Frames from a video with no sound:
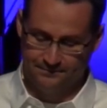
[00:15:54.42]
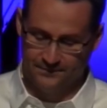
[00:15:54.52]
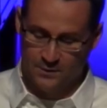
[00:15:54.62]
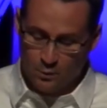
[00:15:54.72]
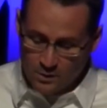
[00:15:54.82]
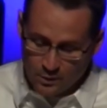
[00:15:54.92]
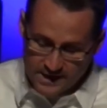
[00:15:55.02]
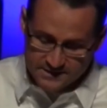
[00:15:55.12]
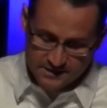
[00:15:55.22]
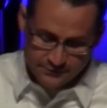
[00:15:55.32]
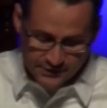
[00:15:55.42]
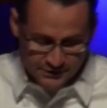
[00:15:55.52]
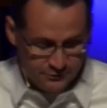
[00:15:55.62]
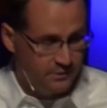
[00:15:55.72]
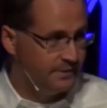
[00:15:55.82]
In what ways have you
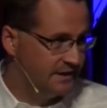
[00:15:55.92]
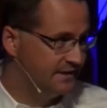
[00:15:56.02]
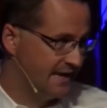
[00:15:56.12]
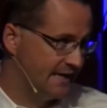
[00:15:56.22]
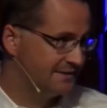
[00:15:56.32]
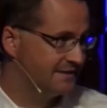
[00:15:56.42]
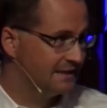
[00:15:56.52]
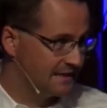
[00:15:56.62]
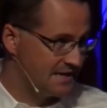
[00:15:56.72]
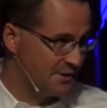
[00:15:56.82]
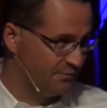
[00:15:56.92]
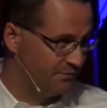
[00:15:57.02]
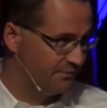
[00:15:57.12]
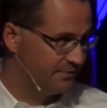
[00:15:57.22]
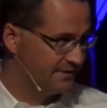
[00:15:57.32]
contributed to Hesed love
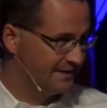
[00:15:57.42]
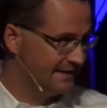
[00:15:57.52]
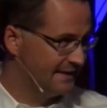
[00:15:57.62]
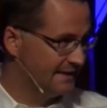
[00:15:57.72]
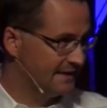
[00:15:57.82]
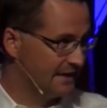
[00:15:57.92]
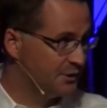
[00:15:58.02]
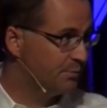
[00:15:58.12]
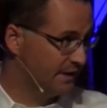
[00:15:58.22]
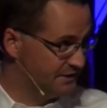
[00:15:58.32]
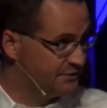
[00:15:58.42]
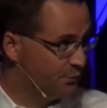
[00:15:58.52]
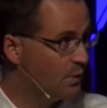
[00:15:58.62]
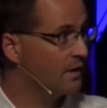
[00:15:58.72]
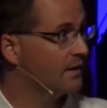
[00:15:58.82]
in your place
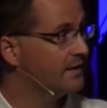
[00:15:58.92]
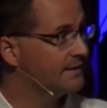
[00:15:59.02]
of work?